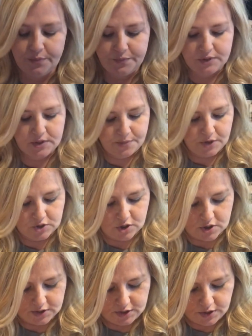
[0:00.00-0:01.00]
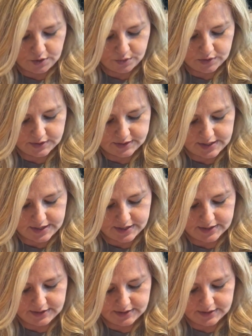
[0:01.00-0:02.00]
So I'm going to draw 2
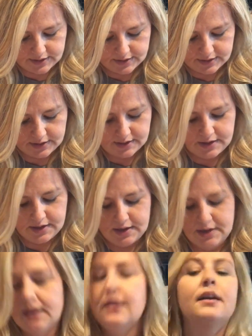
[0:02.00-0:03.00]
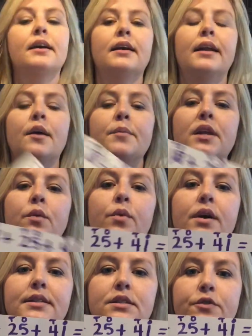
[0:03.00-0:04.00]
10s. And how many
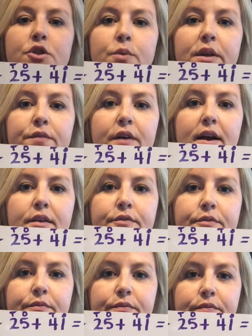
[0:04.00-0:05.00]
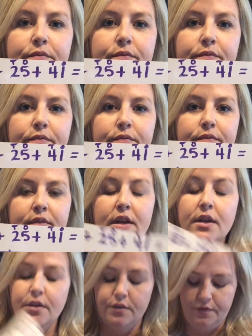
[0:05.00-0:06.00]
1s for 25?
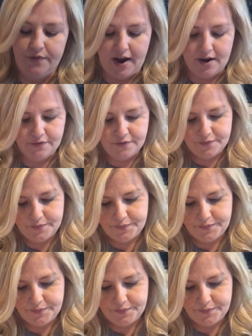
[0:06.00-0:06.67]
5.